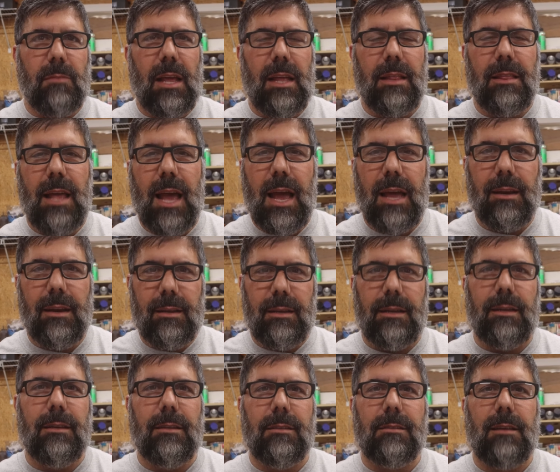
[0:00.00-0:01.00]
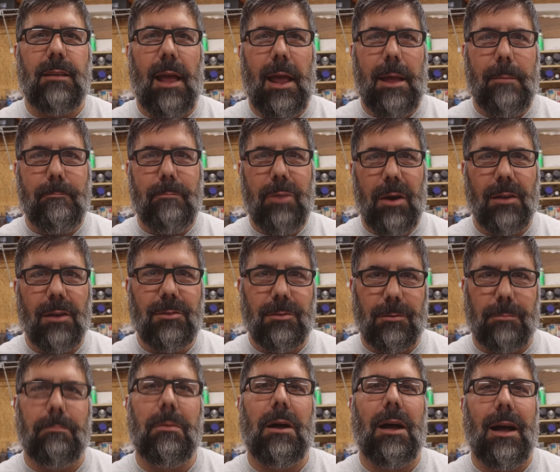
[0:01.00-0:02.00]
And that is a
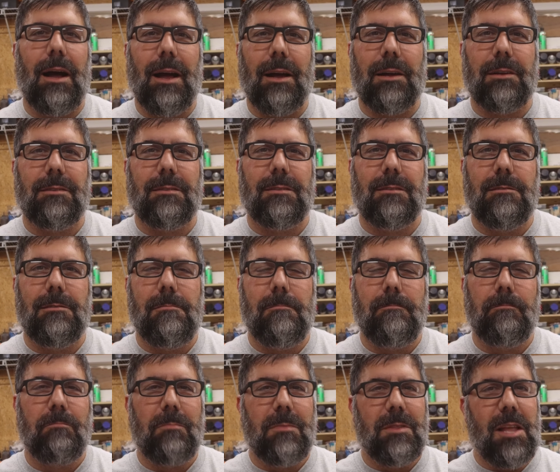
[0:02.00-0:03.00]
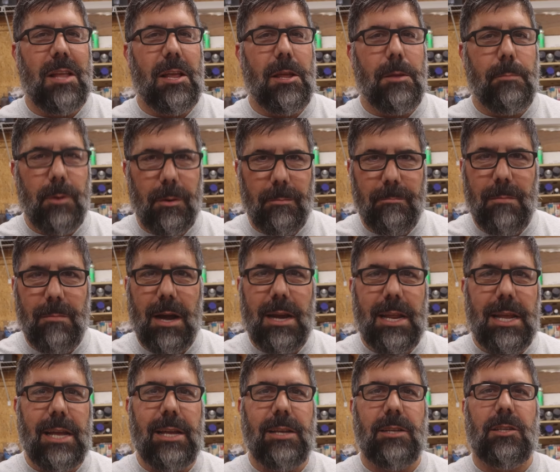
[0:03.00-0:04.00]
puzzle box that you put
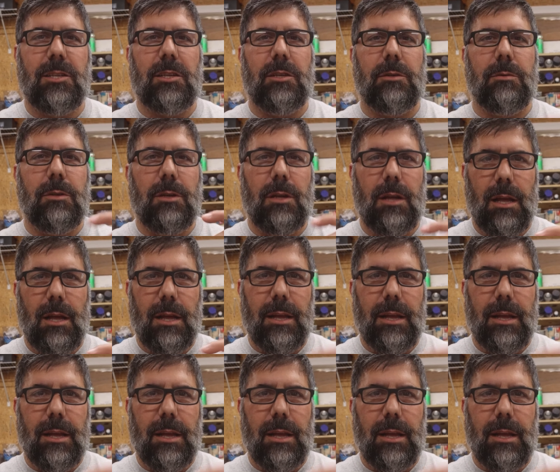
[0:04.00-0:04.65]
money into,